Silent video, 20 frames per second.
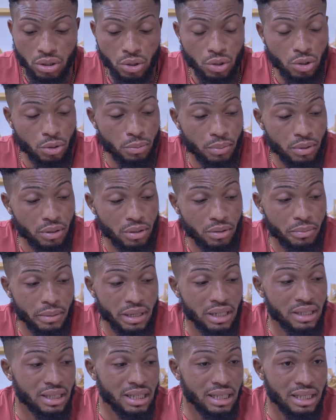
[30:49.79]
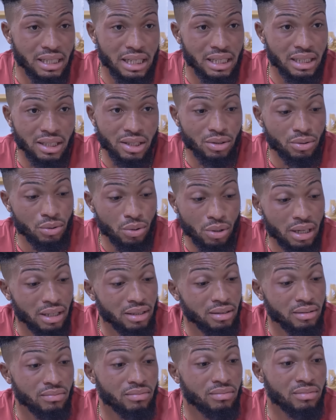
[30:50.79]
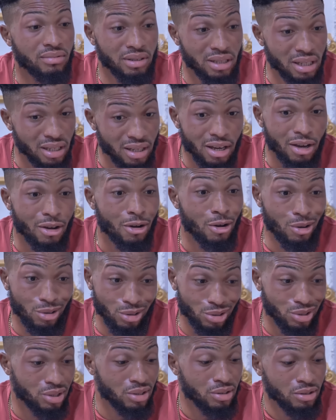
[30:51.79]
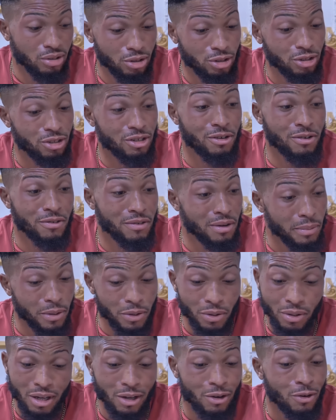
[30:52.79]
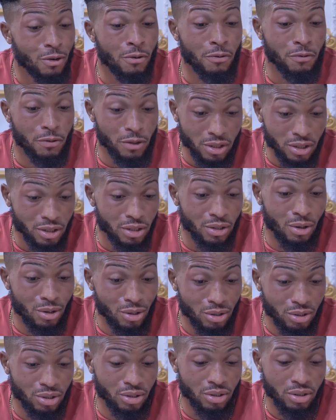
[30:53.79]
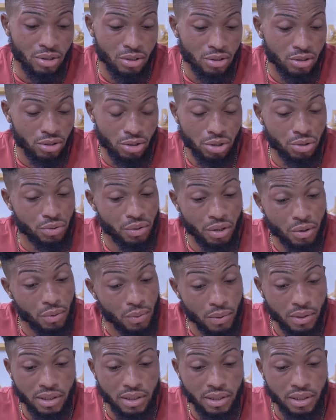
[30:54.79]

need to be reminded that you can take a horse to the river, but you cannot force the horse to drink